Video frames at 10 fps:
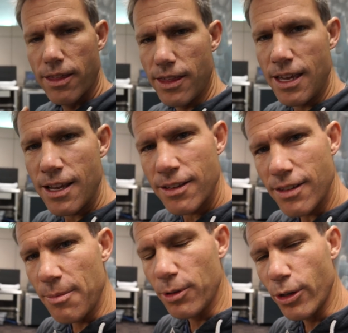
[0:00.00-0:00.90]
Things
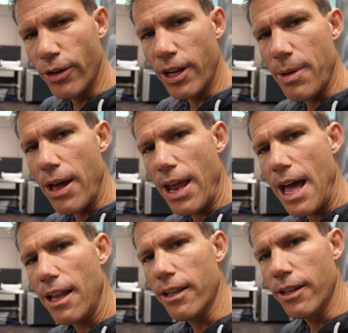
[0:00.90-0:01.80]
I'm learning about
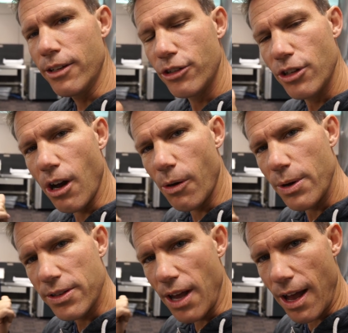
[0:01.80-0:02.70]
Allie, she
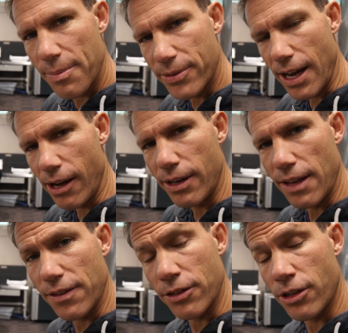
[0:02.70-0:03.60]
always opts out
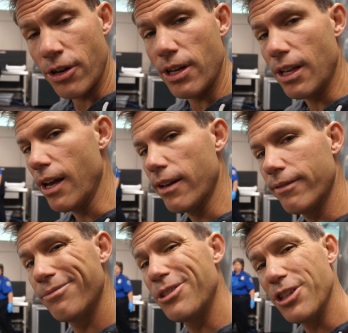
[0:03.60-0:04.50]
at the security line,
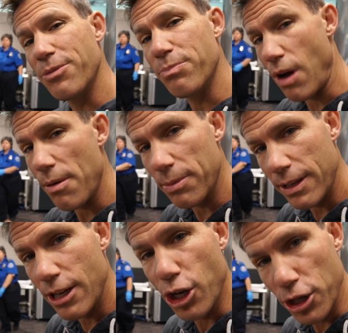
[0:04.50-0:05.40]
which is
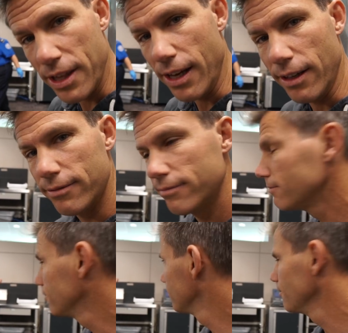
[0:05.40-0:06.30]
probably a good thing,
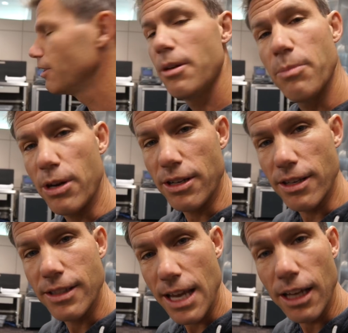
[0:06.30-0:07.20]
but it
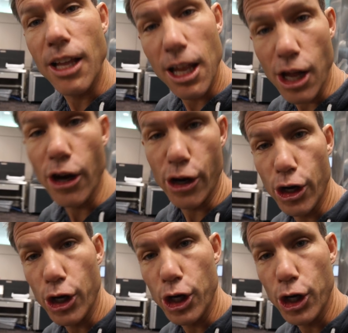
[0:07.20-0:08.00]
does take a lot longer.